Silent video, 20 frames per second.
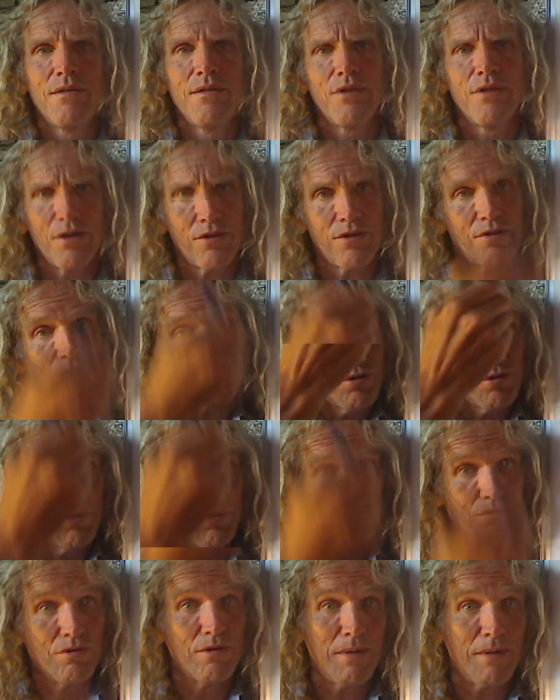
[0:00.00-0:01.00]
the other
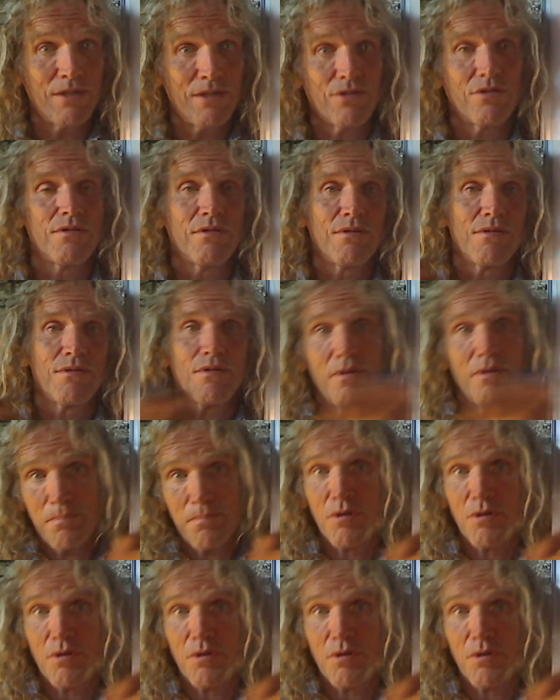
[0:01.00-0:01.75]
two dimensions are